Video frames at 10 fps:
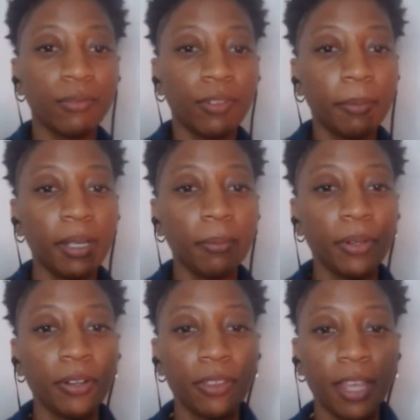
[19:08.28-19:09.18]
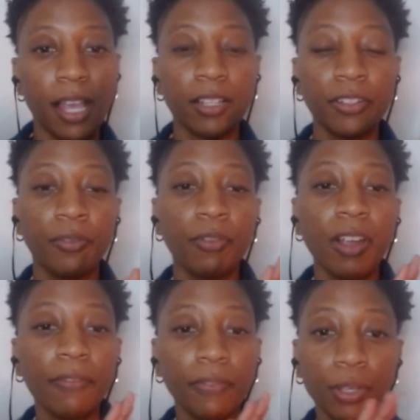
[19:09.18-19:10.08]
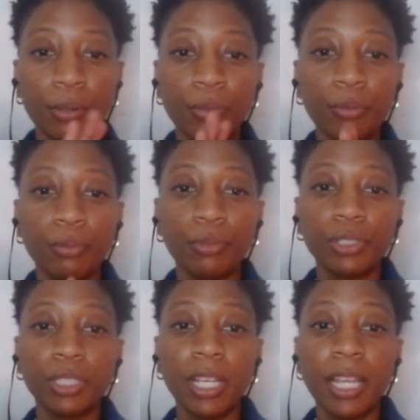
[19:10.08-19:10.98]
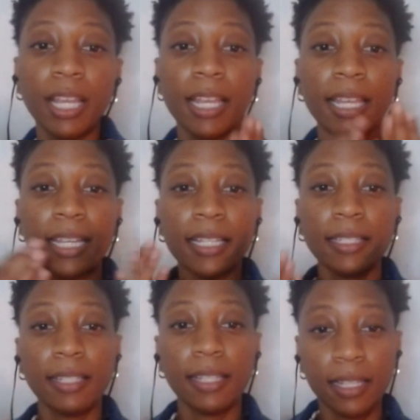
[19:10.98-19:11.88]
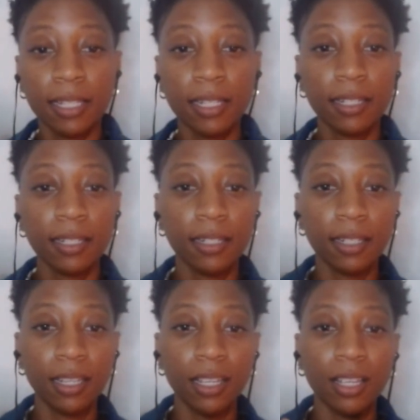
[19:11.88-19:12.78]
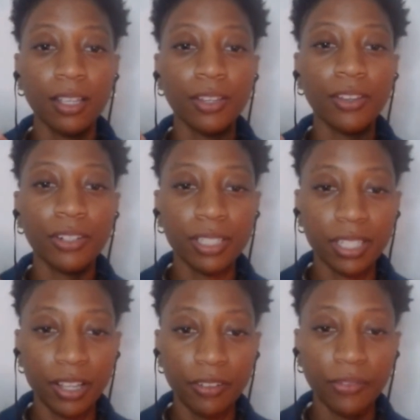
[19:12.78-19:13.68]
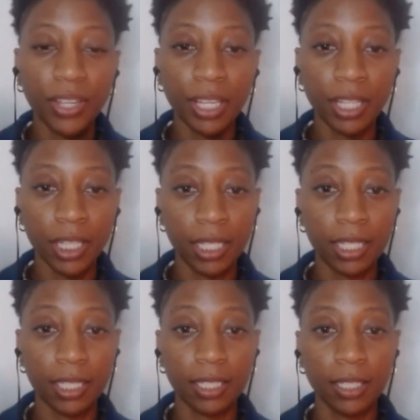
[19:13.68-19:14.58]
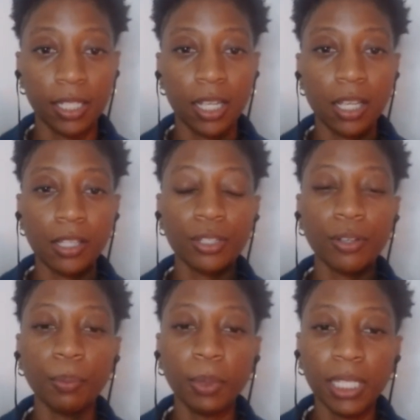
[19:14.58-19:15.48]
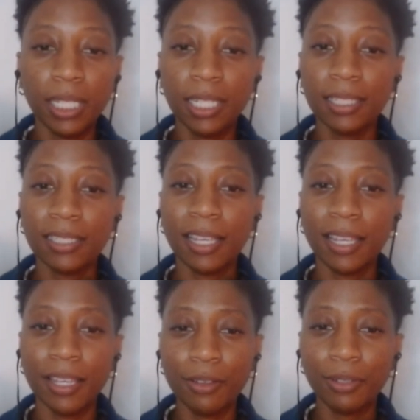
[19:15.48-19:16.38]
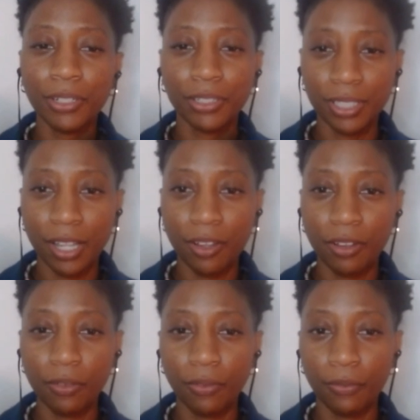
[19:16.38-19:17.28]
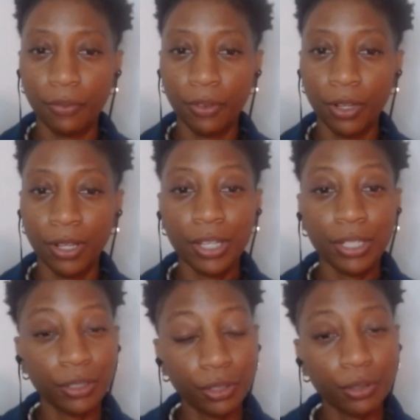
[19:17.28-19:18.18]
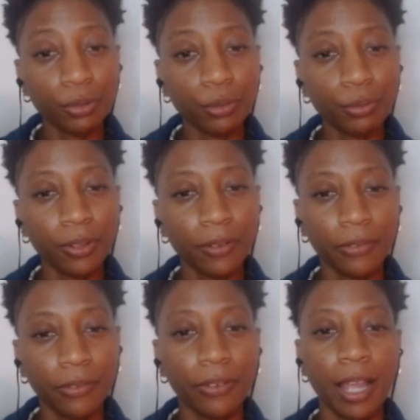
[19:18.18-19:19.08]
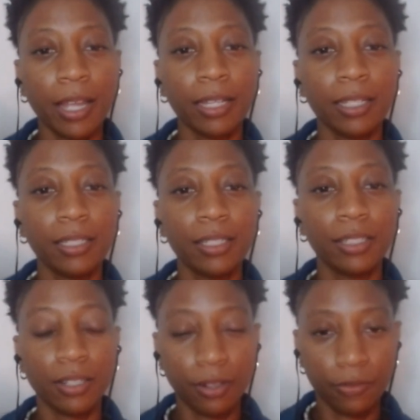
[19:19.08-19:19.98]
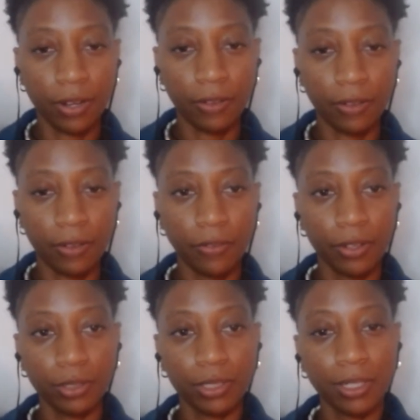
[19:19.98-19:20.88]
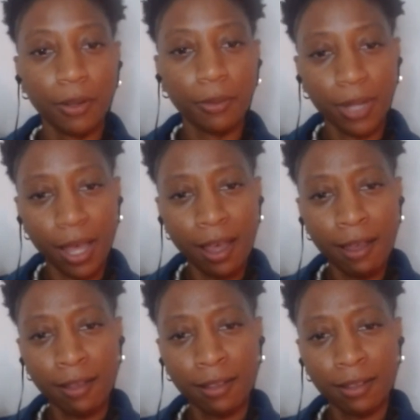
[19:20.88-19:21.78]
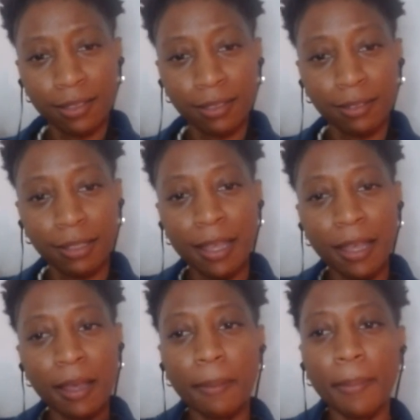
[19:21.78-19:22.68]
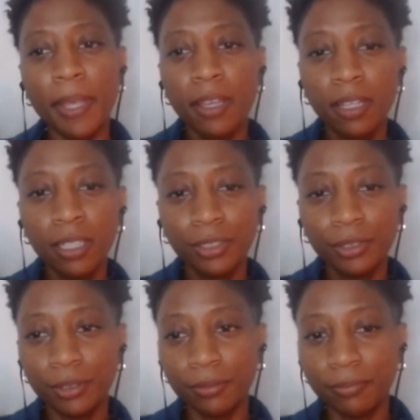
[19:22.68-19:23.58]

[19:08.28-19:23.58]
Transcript: remember that your refuge is in your self healing. So please heal yourself to find your refuge. Okay? Peace.